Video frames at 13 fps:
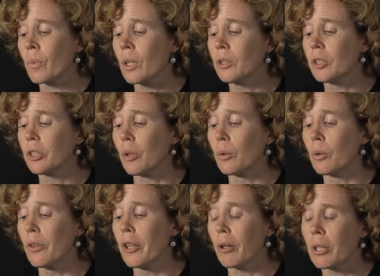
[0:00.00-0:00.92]
So
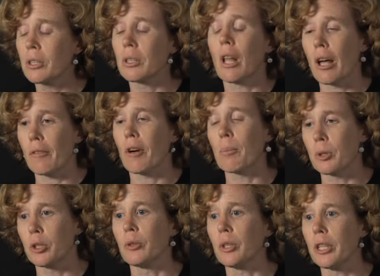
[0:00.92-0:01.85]
there is a lot of
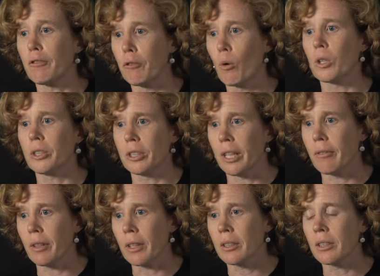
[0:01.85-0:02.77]
opportunity for
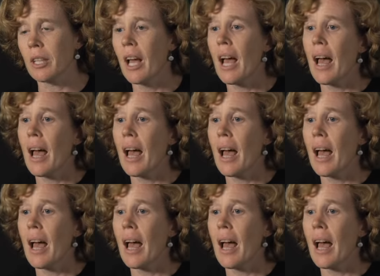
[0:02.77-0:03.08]
savings.